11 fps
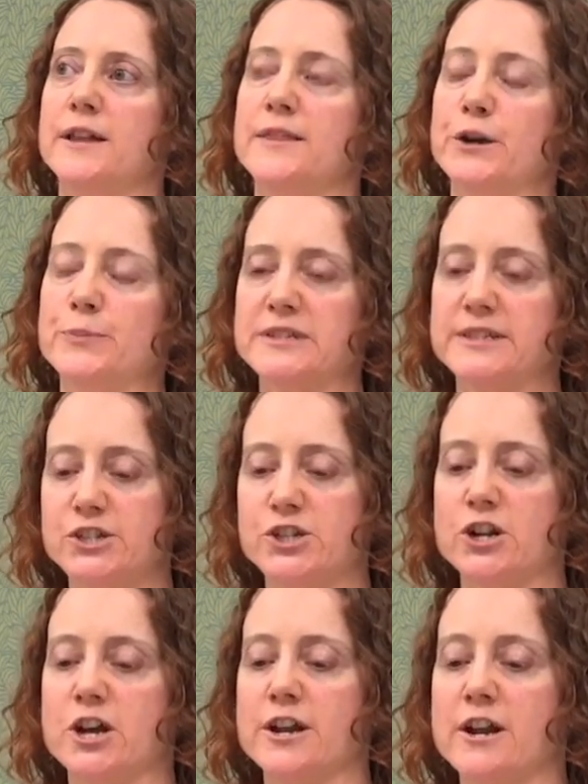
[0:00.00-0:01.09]
their position
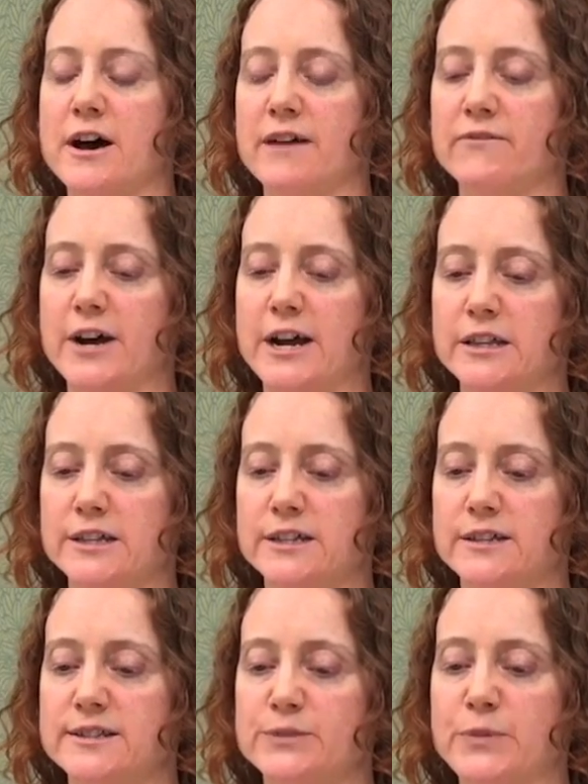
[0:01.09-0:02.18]
on
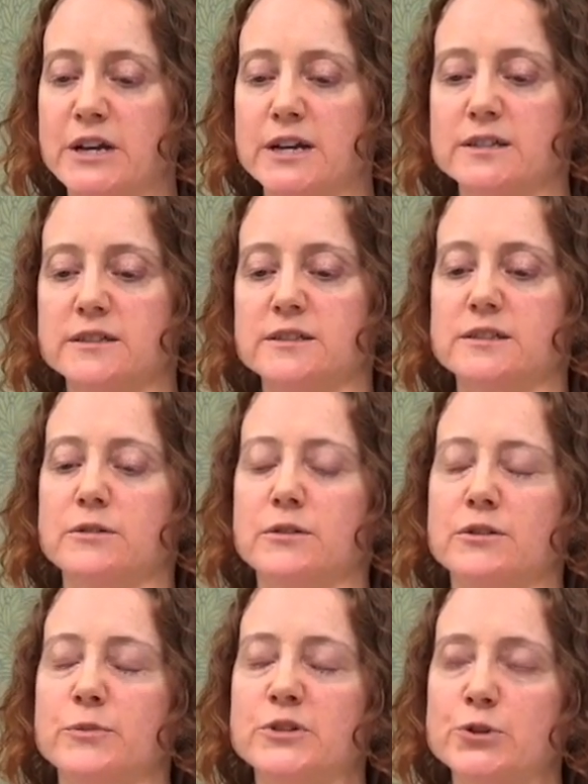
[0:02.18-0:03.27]
nonviolence, because
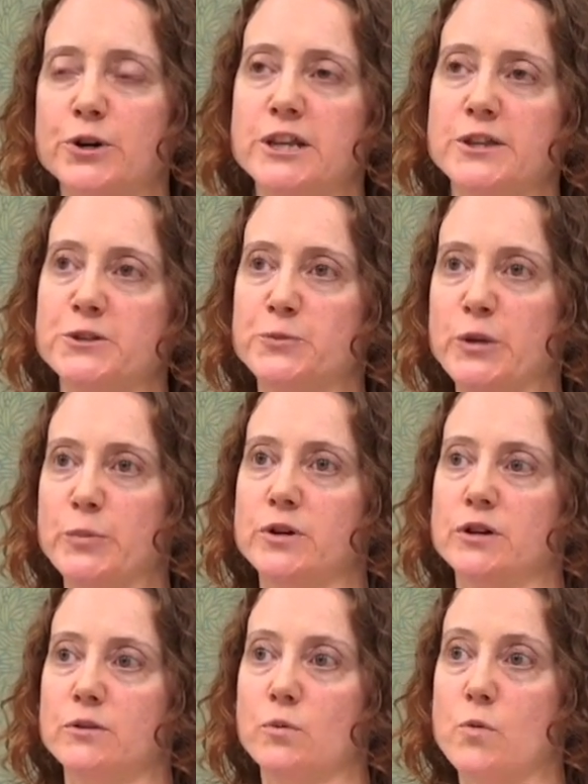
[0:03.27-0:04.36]
the majority of those
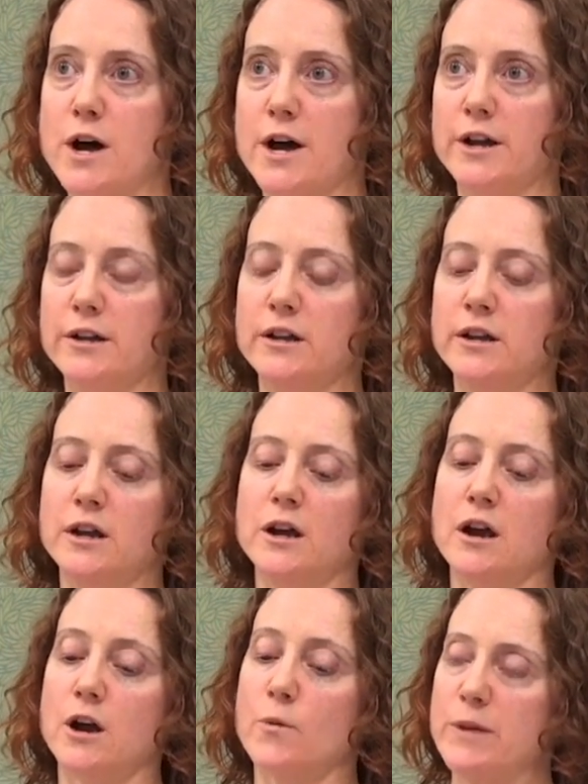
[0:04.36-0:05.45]
people, one,
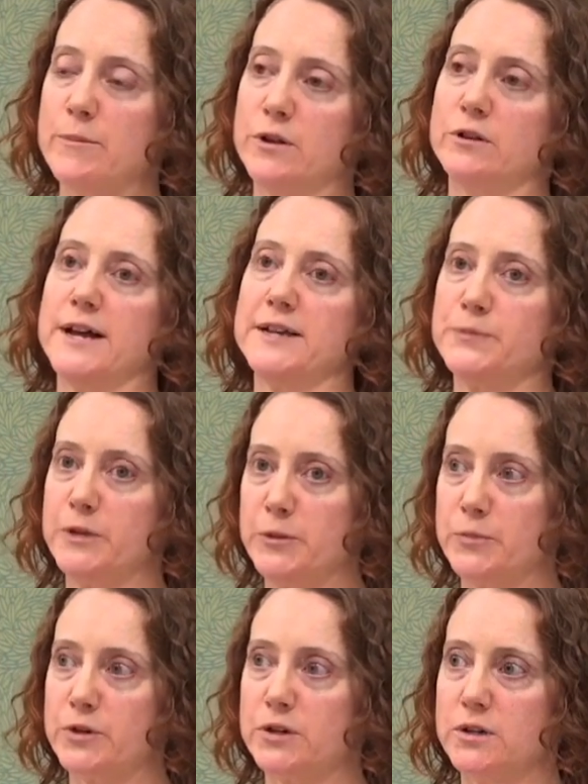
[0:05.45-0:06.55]
are white middle class
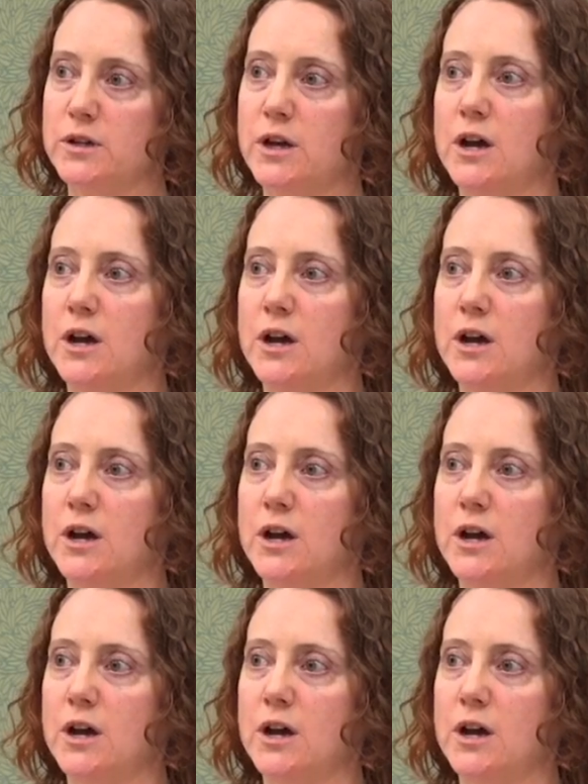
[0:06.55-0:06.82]
people